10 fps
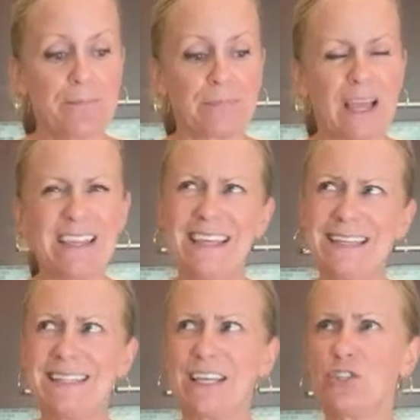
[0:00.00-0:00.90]
I think
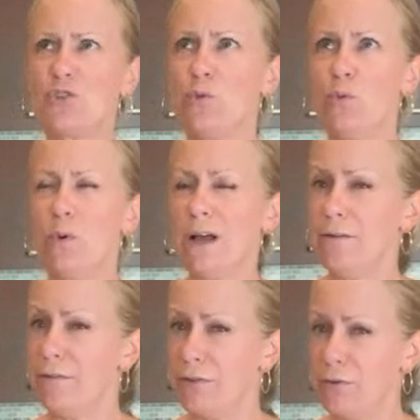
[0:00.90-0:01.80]
it's like
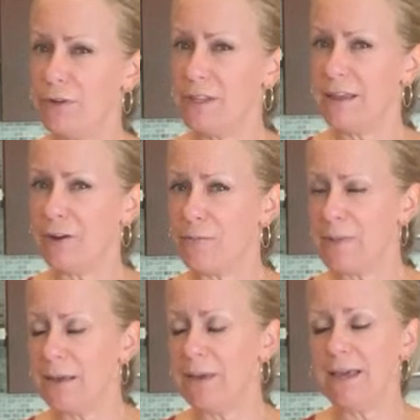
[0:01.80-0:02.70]
12:30 there
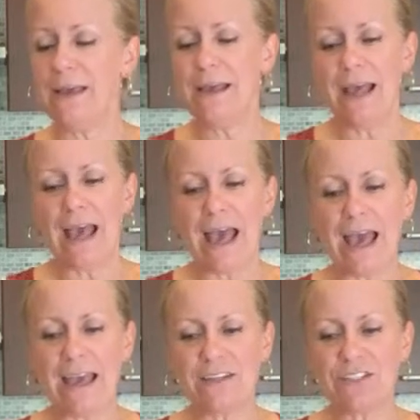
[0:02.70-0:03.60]
maybe.
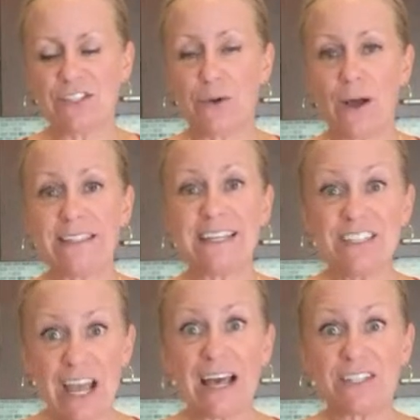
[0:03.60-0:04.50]
And so I
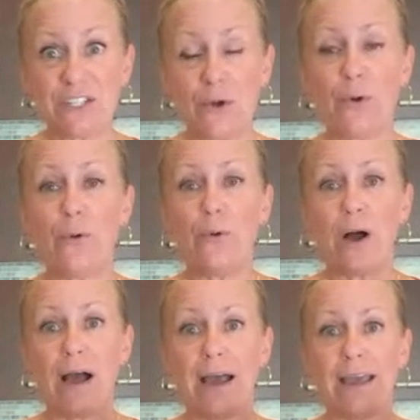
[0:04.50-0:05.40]
said, yeah. So
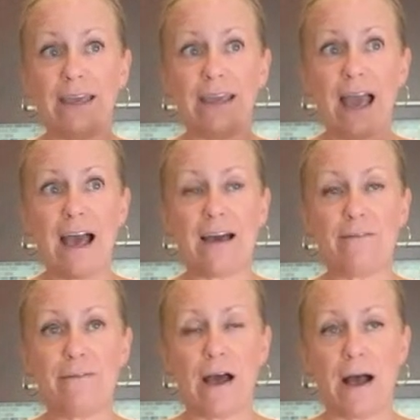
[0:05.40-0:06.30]
I
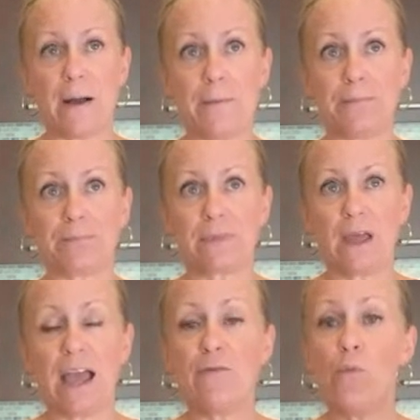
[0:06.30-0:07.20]
have
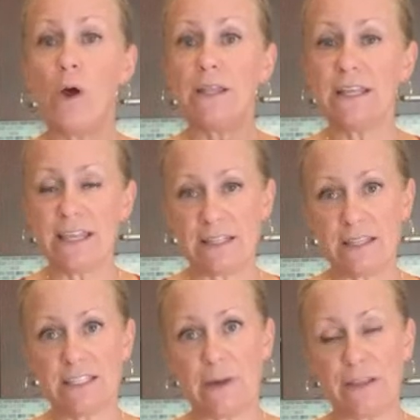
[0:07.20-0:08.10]
one at the end of
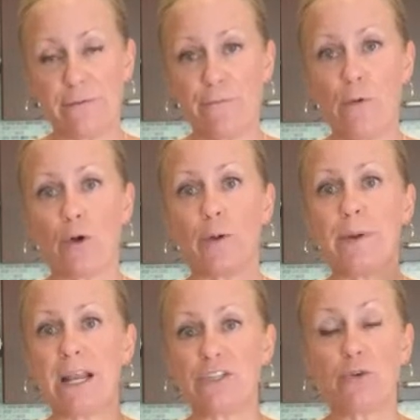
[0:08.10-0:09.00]
this month at 4,
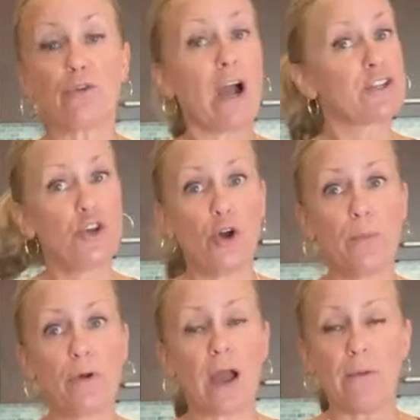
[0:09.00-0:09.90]
but I told her
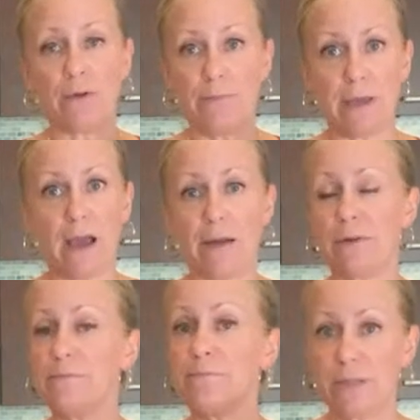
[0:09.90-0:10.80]
October I
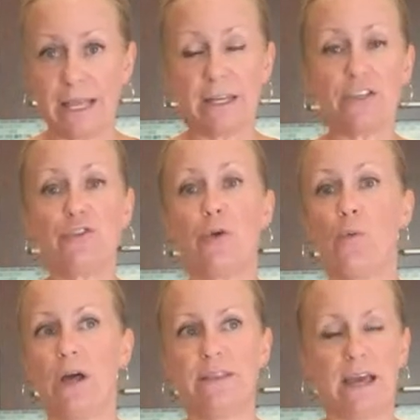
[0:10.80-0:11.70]
would plan on doing
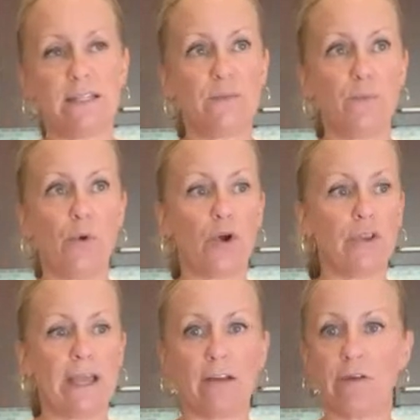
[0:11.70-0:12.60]
one that's more
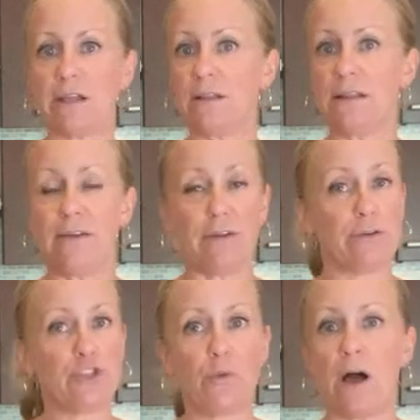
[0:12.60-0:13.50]
like around 11
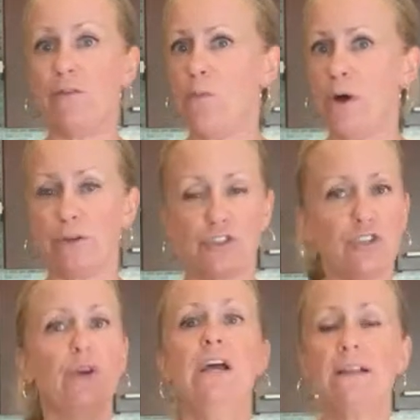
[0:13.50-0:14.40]
or 12, 1 or
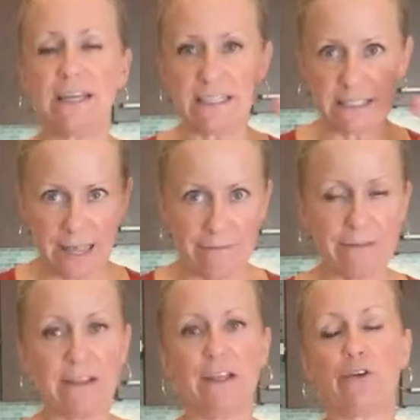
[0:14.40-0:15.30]
2, like
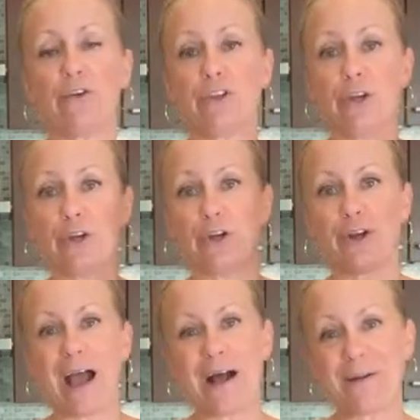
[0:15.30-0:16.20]
definitely
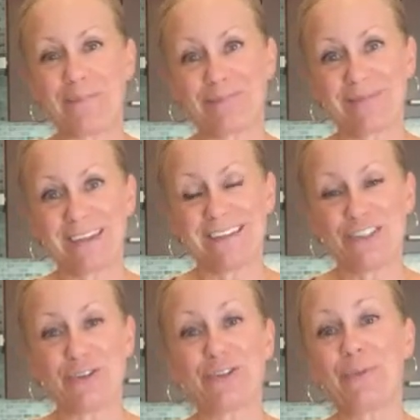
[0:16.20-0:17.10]
earlier
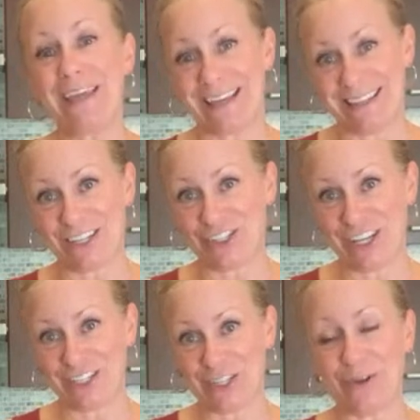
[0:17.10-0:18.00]
during the weekend that she
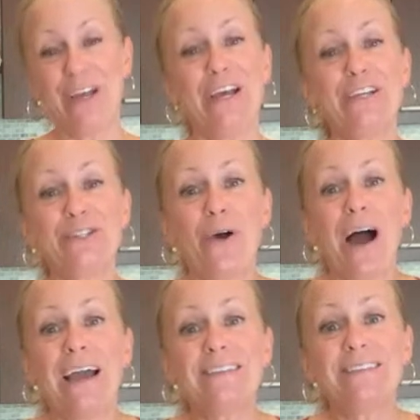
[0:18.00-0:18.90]
could do. So
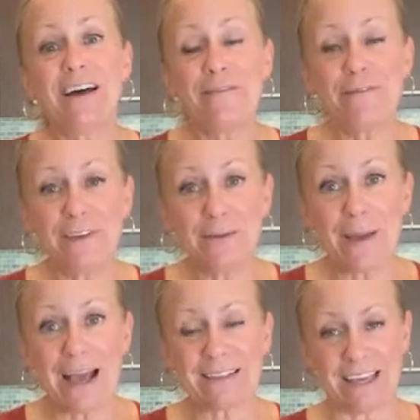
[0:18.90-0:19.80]
I love
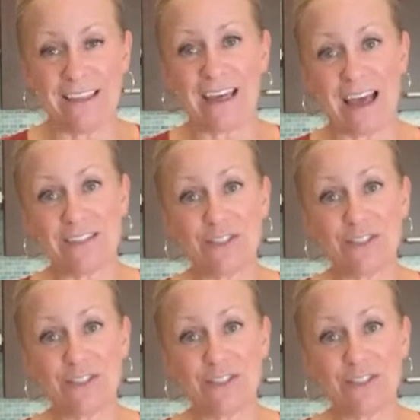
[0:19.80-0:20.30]
feedback like that.